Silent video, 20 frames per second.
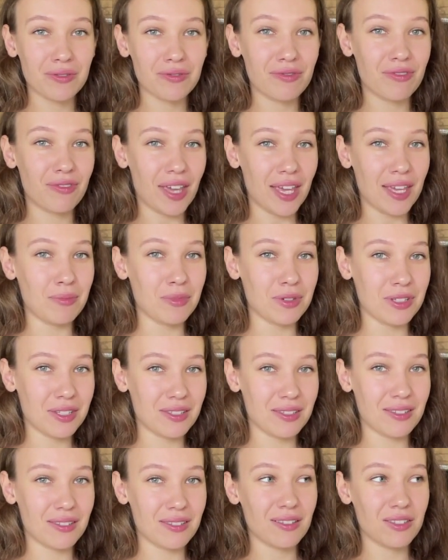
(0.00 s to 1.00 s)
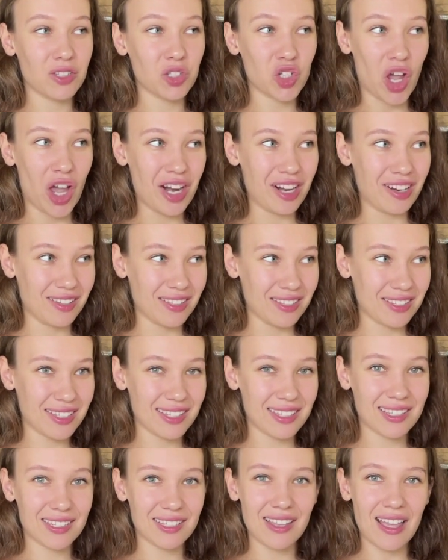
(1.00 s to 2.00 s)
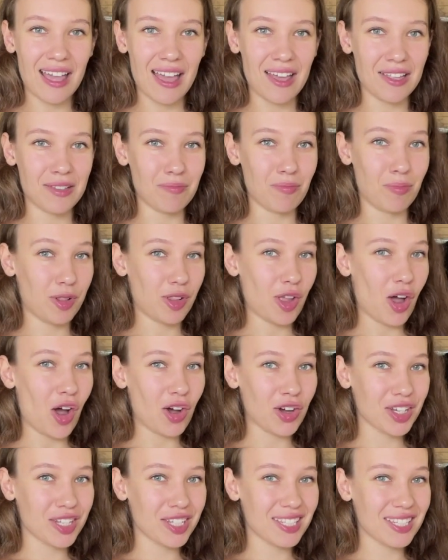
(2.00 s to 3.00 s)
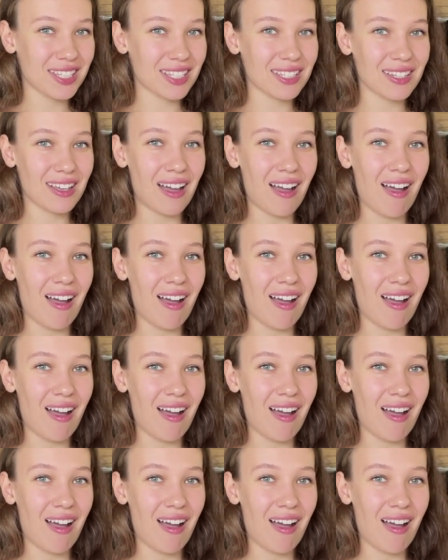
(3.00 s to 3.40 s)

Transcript: famous channels and blogs